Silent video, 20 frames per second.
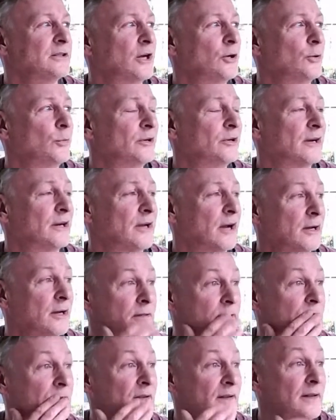So we're
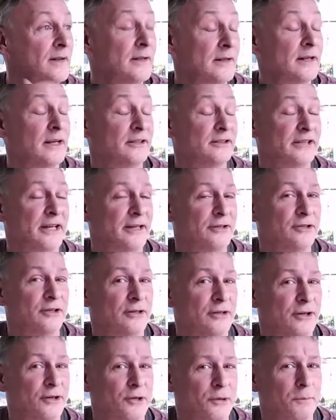okay. That sounds
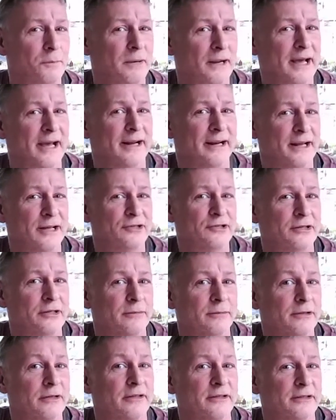like a good plan,
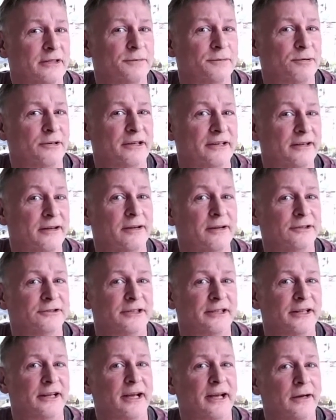actually, because it's pretty
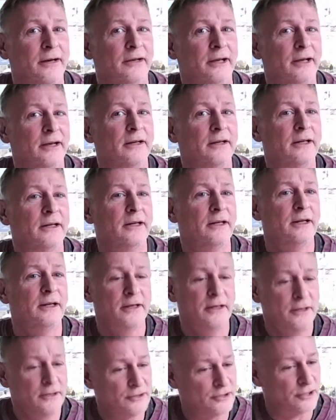nasty out here.
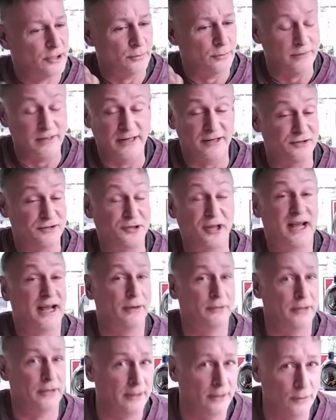So it's
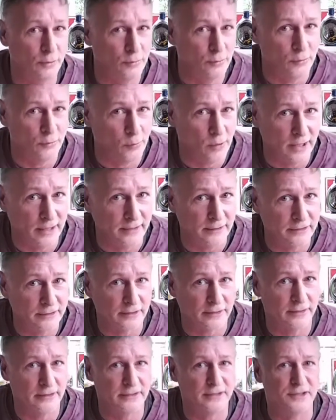downhill all the way.
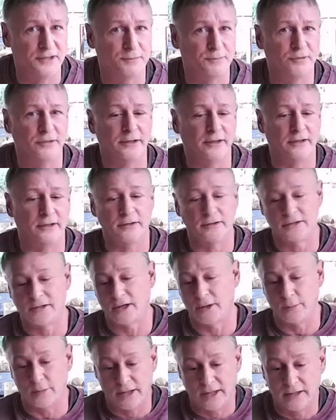So this is pretty good.
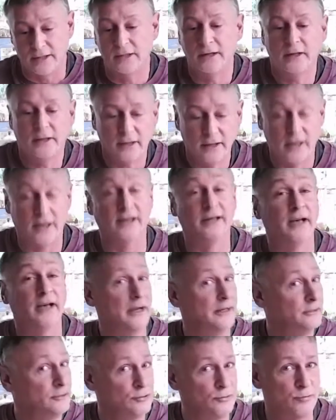So we're
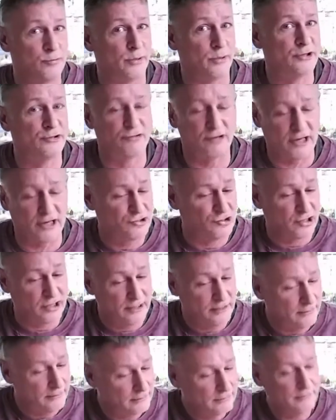
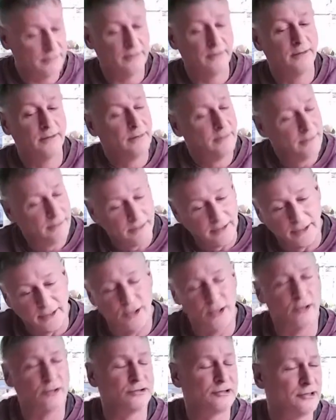trekking
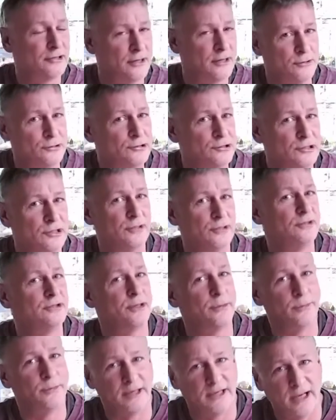in our snowshoes
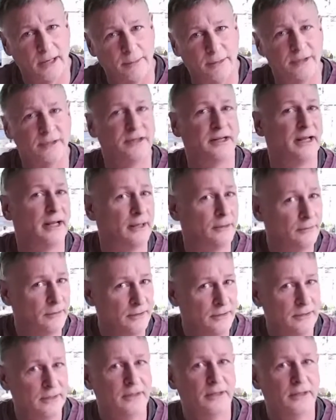and we're coming down.